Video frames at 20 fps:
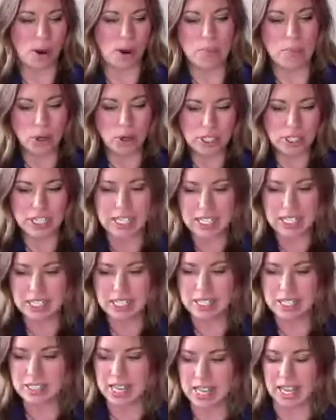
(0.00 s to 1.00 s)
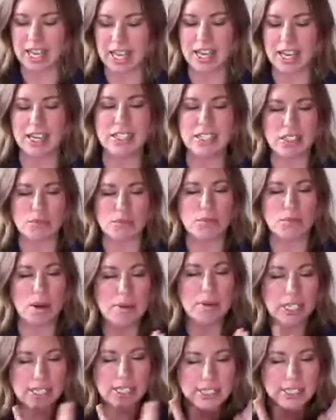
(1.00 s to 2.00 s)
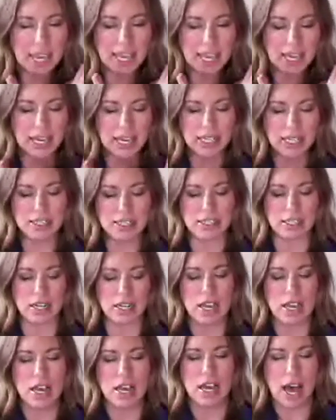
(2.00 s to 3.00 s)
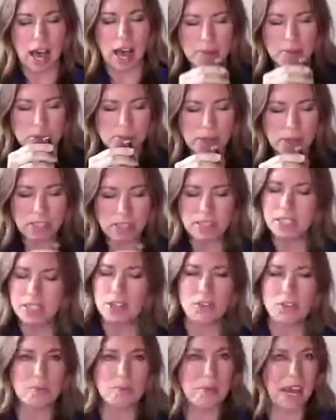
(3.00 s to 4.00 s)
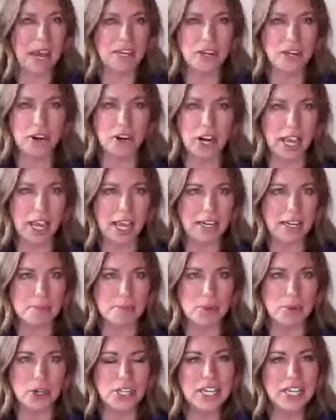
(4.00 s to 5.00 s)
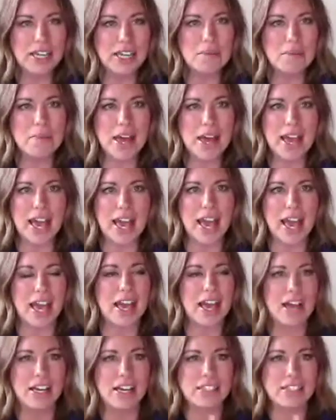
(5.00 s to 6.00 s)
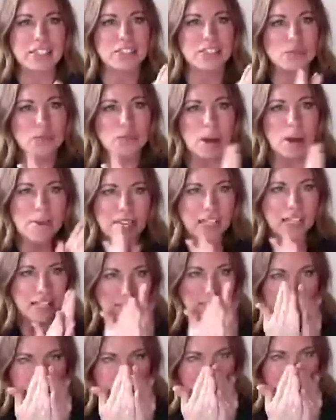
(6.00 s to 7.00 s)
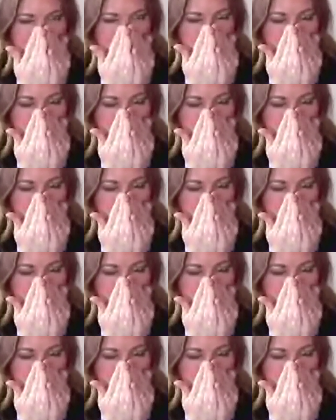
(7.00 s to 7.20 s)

putting it in his hands and rubbing his hands, and I'm smelling the Petitgrain and putting it in my hands and rubbing it and just